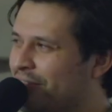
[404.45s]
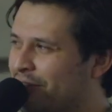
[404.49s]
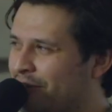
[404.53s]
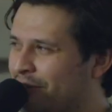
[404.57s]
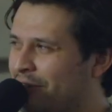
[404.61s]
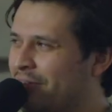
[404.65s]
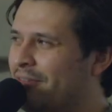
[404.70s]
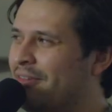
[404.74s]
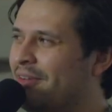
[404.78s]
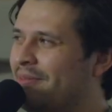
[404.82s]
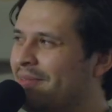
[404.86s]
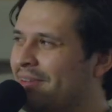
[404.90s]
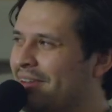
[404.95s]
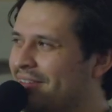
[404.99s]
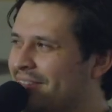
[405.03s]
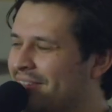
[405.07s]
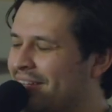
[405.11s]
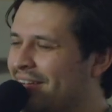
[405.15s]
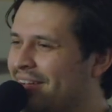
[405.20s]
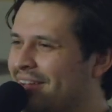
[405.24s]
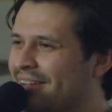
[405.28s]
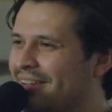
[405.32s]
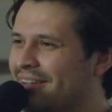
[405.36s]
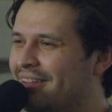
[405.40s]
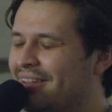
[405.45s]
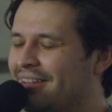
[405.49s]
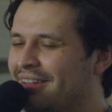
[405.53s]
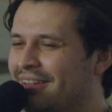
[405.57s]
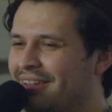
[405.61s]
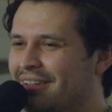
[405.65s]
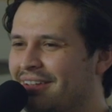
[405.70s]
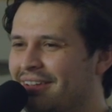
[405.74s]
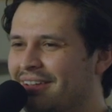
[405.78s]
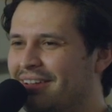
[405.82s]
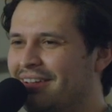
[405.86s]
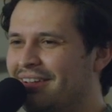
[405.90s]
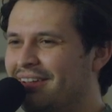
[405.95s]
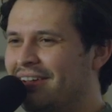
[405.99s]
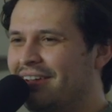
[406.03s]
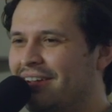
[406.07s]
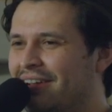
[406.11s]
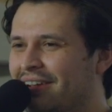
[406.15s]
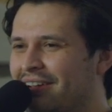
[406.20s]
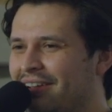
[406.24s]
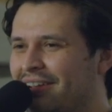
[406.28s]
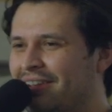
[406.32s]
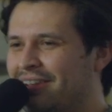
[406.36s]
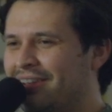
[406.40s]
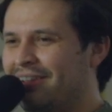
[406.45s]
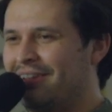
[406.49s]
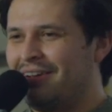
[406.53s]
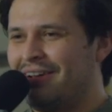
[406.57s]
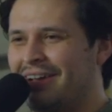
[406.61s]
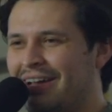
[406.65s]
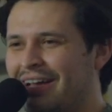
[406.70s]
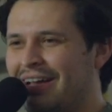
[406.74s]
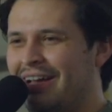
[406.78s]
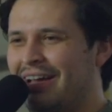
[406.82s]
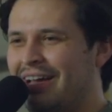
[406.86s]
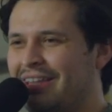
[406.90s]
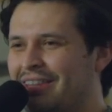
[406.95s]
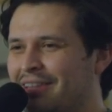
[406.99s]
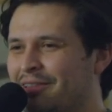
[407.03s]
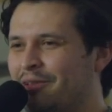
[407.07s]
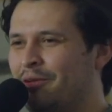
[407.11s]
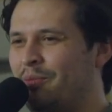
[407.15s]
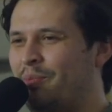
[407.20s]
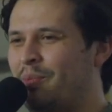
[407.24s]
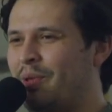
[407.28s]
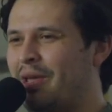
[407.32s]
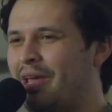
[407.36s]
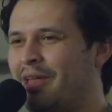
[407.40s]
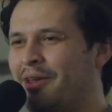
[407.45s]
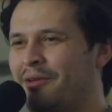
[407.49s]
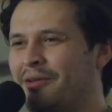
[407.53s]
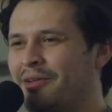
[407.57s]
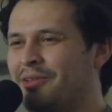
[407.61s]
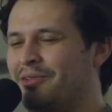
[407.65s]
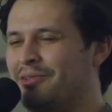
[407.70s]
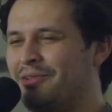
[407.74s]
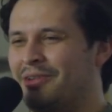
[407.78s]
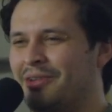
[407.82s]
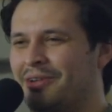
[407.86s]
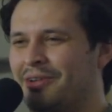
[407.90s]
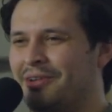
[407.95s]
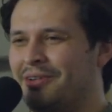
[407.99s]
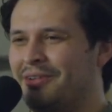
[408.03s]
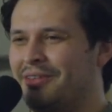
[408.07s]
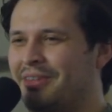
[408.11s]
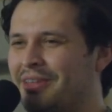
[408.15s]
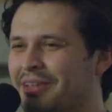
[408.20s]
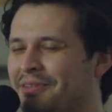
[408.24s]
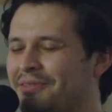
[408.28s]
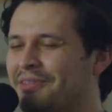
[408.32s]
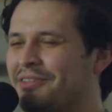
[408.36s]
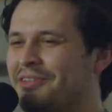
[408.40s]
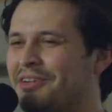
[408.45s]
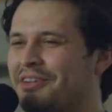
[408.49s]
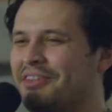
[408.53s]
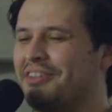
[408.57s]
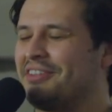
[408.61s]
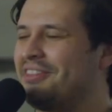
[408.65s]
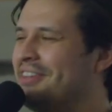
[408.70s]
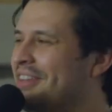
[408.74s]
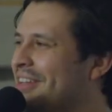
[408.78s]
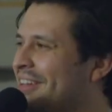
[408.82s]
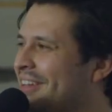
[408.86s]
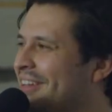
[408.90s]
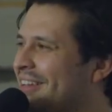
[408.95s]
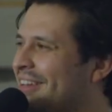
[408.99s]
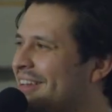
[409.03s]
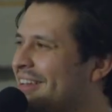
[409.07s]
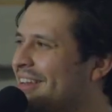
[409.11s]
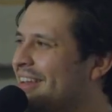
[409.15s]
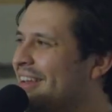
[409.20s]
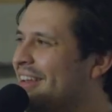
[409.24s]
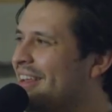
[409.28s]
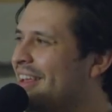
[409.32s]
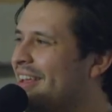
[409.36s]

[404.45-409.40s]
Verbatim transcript: It's like 45 minutes, yeah. That's crazy. You know, I had a little piano intro and then we started to sing it.